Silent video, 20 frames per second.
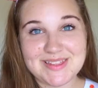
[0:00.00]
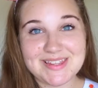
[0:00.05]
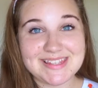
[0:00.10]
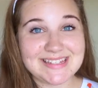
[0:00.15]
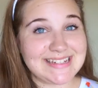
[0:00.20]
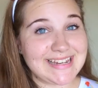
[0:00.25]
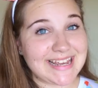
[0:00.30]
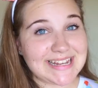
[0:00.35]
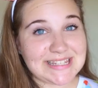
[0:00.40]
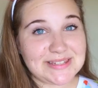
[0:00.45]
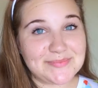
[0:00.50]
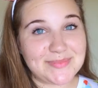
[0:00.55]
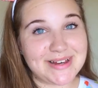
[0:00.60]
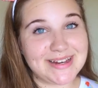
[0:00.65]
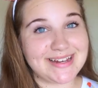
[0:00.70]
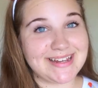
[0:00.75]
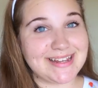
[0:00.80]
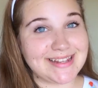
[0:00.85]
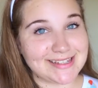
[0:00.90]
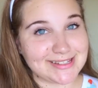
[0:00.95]
this next
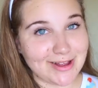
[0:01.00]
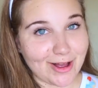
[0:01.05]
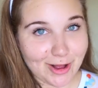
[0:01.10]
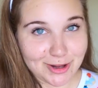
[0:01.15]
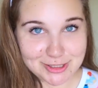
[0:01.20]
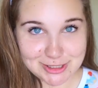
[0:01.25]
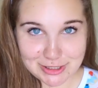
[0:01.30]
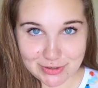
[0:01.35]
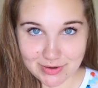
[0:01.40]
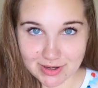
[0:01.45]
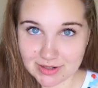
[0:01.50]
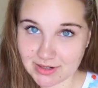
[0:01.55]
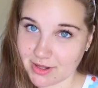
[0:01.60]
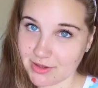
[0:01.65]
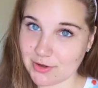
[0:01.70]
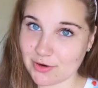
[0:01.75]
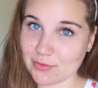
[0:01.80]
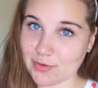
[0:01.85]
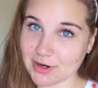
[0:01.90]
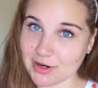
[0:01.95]
mug is also
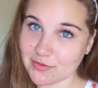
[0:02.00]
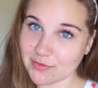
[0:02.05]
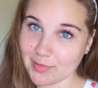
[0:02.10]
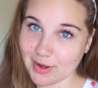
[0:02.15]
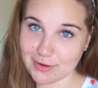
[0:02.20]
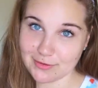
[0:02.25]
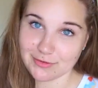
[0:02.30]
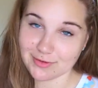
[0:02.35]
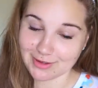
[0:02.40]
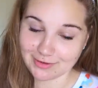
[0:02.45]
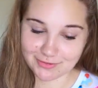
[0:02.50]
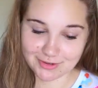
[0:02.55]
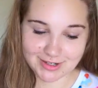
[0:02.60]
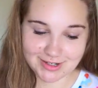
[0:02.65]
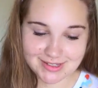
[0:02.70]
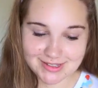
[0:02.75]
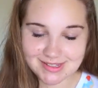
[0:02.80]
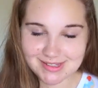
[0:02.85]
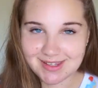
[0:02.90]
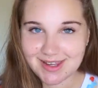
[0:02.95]
another one of my
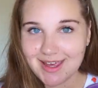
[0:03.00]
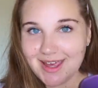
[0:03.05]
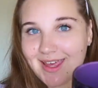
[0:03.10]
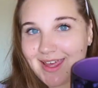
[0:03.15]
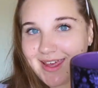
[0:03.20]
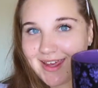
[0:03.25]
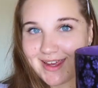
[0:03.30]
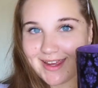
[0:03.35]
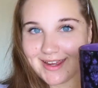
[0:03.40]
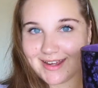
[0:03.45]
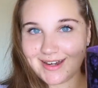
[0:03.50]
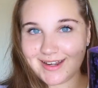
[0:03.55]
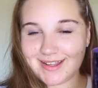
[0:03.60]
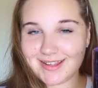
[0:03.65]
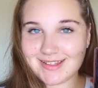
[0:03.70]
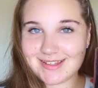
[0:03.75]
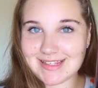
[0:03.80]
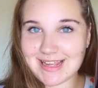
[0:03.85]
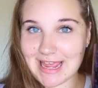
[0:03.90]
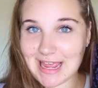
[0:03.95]
favorites. It
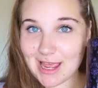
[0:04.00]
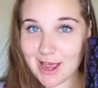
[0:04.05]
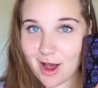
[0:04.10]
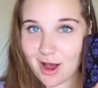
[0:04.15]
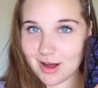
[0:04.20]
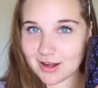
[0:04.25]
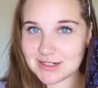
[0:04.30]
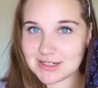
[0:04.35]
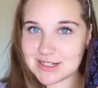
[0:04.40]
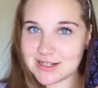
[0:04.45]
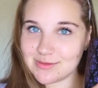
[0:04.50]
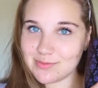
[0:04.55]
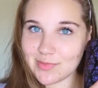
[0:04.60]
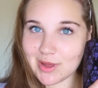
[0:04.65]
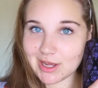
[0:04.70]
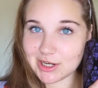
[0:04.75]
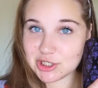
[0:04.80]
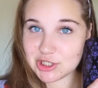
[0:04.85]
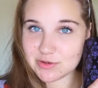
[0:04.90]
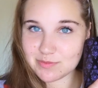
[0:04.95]
is a Haunted
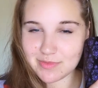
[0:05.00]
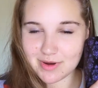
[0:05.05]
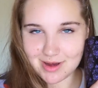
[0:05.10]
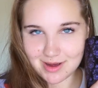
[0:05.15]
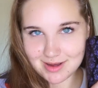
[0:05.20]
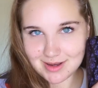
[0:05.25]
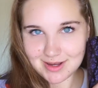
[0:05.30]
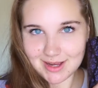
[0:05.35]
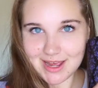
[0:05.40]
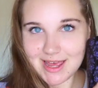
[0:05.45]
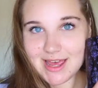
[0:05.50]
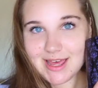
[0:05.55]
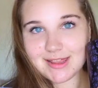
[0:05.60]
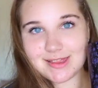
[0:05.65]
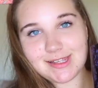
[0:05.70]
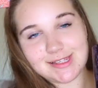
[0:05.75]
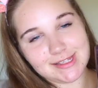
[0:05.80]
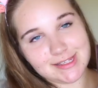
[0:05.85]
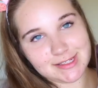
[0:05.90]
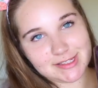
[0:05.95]
Mansion mug.
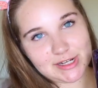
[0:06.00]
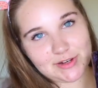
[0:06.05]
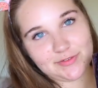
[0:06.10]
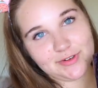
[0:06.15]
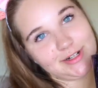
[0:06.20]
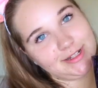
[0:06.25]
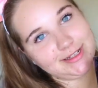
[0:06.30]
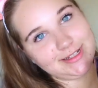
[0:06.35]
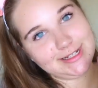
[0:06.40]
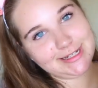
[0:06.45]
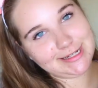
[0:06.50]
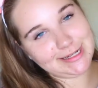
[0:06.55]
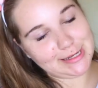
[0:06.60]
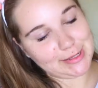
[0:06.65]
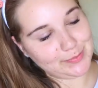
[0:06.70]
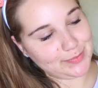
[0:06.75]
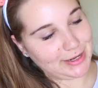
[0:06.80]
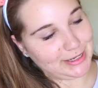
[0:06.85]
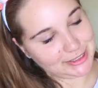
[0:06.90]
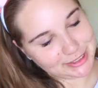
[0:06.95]
This is definitely
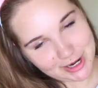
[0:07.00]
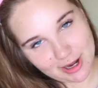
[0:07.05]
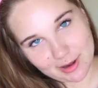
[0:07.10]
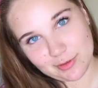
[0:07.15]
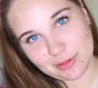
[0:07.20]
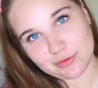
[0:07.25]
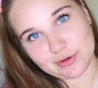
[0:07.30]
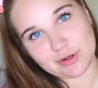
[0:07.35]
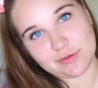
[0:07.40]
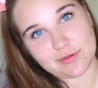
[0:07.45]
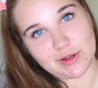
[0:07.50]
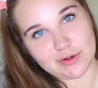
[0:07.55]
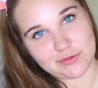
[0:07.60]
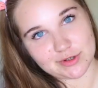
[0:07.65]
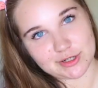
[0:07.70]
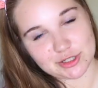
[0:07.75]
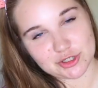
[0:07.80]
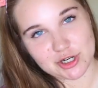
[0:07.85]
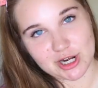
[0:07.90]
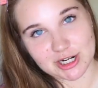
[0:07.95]
in my top three
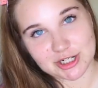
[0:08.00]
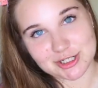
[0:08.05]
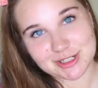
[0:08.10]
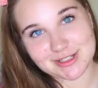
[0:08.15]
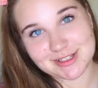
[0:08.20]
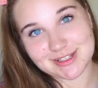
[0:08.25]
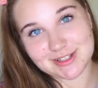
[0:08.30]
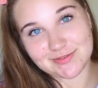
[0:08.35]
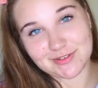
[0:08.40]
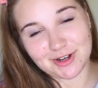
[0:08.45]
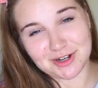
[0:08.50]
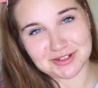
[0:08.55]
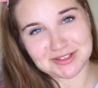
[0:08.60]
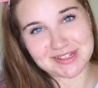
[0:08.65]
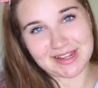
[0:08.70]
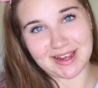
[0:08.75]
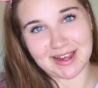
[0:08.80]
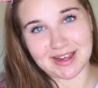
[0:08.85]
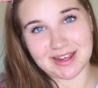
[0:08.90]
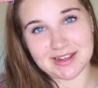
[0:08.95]
favorite attractions of all
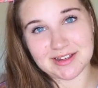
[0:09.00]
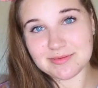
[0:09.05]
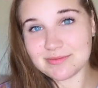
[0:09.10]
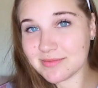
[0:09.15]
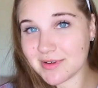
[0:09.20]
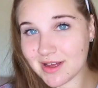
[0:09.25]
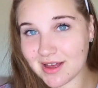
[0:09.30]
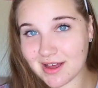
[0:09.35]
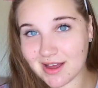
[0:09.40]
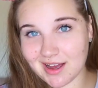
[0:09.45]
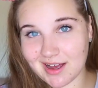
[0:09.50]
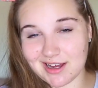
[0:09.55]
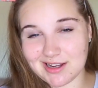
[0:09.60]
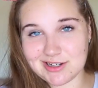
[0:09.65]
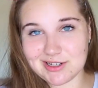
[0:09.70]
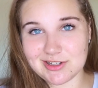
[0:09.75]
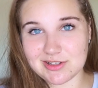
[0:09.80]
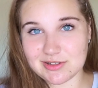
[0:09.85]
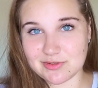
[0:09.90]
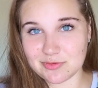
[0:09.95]
time. I
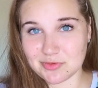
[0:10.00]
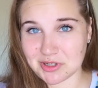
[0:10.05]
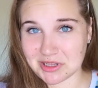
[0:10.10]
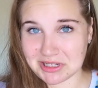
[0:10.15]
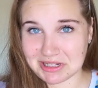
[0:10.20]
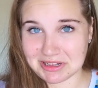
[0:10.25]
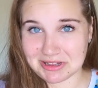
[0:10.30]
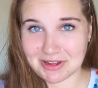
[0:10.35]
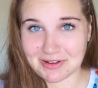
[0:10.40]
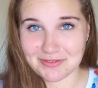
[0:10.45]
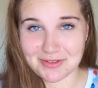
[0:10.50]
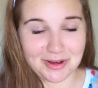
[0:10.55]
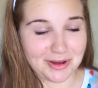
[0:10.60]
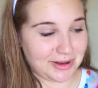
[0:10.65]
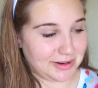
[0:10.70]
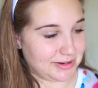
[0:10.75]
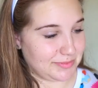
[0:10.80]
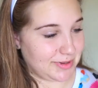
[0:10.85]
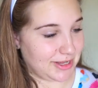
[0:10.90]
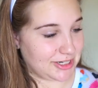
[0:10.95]
just really love the
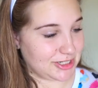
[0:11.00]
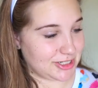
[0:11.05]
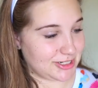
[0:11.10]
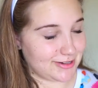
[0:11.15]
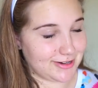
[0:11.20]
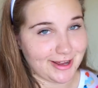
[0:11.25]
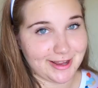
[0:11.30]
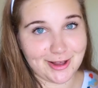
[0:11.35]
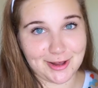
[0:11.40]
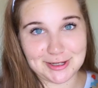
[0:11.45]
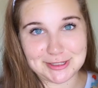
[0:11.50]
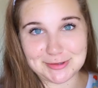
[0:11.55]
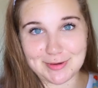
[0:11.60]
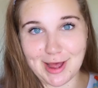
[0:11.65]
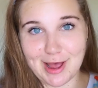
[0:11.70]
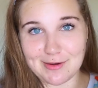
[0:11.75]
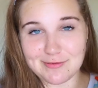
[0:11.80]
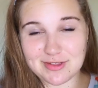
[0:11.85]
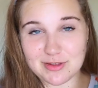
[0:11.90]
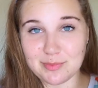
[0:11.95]
Haunted Mansion. I also
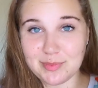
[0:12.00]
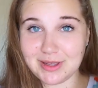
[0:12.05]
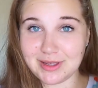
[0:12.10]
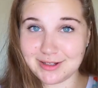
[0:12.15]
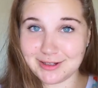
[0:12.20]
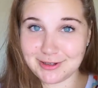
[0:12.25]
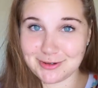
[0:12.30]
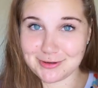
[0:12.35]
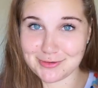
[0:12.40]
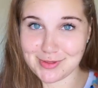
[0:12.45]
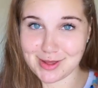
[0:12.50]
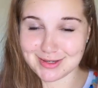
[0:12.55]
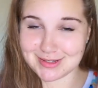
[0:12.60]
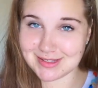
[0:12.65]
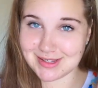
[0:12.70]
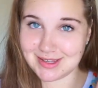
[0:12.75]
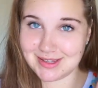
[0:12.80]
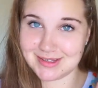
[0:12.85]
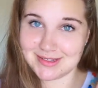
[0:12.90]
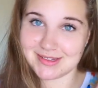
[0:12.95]
have the pillow that
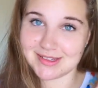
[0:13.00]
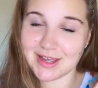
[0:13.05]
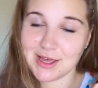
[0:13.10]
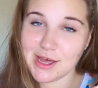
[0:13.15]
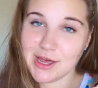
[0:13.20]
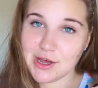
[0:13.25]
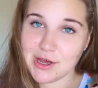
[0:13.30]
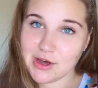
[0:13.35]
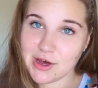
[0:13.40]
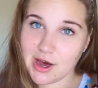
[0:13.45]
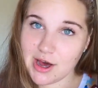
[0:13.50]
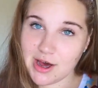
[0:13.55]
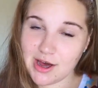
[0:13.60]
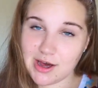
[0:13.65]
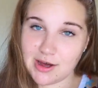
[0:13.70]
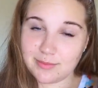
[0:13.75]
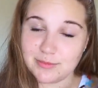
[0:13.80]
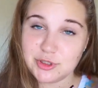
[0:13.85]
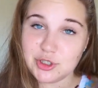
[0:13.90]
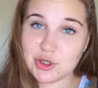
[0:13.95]
says
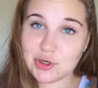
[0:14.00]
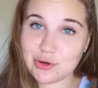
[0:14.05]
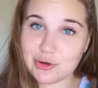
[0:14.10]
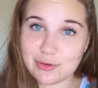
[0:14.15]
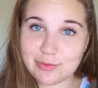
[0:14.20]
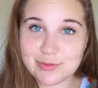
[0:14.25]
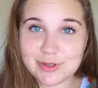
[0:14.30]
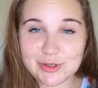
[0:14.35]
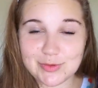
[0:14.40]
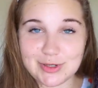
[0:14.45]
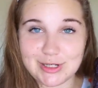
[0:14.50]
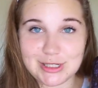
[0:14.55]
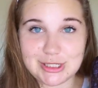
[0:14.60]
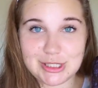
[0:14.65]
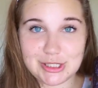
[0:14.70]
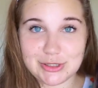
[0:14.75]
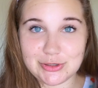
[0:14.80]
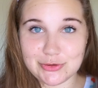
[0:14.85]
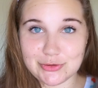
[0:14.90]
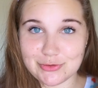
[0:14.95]
um, Tomb Sweet
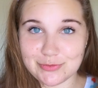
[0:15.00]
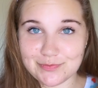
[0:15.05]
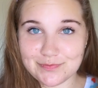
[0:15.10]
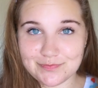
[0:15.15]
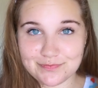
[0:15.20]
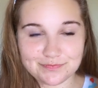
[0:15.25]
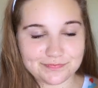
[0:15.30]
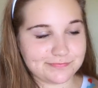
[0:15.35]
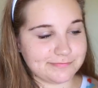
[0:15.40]
Tomb